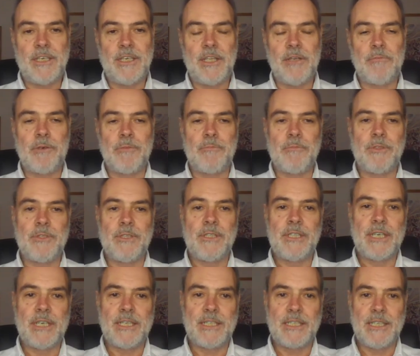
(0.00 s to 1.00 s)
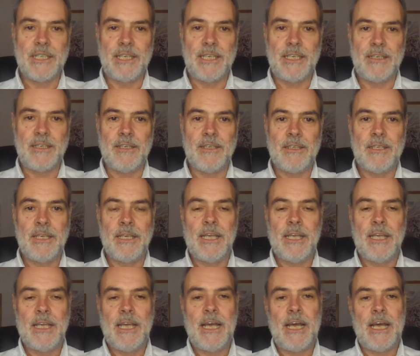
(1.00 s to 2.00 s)
The other one was 16,
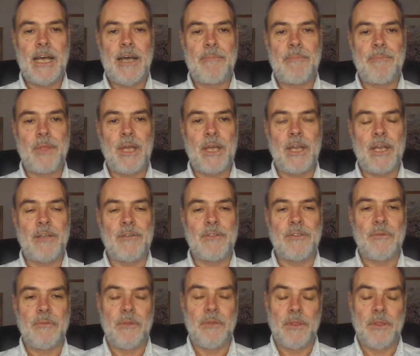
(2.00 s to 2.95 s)
um, and